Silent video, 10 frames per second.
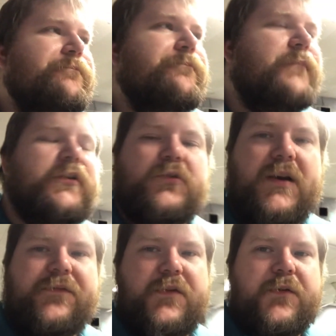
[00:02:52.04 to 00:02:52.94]
There's quite a
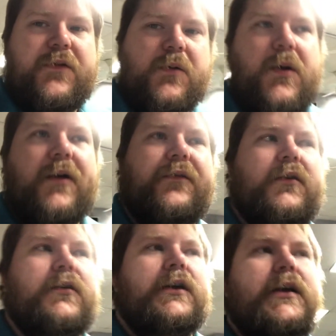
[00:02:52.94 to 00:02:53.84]
few of you, however,
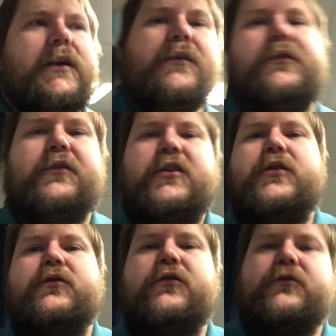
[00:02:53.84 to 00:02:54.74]
that there's a
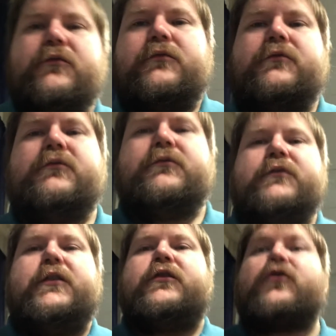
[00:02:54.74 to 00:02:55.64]
huge
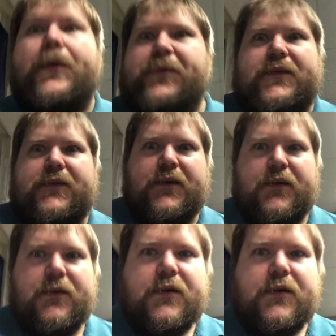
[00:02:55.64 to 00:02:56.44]
discrepancy.